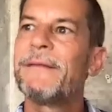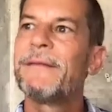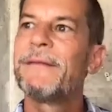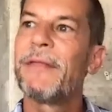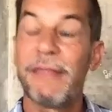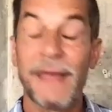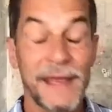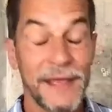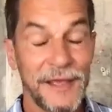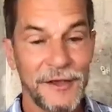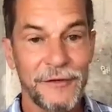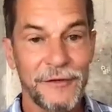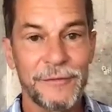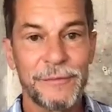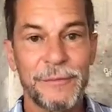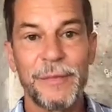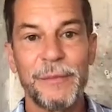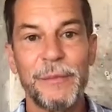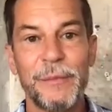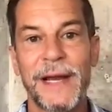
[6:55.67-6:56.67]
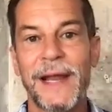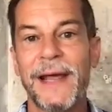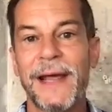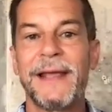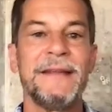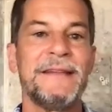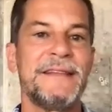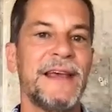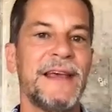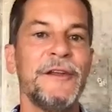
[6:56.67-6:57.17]
thank you, but I
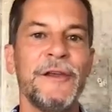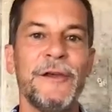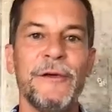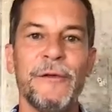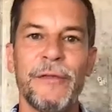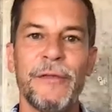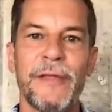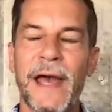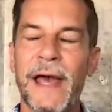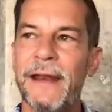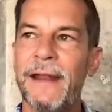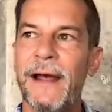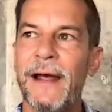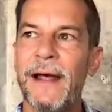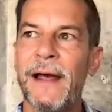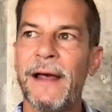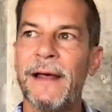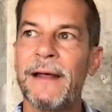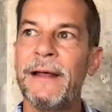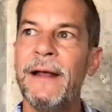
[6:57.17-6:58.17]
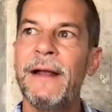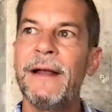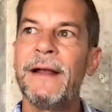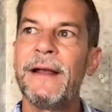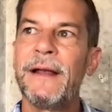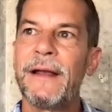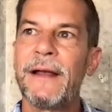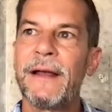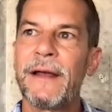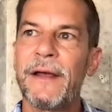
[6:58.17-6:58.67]
can tell you that
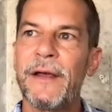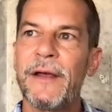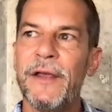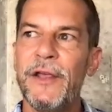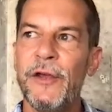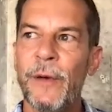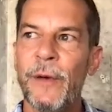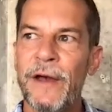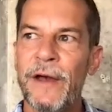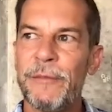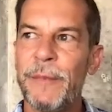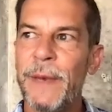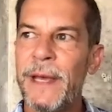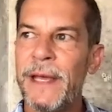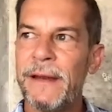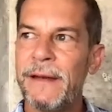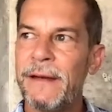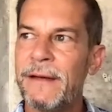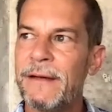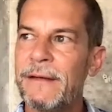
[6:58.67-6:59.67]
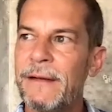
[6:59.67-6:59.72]
you have been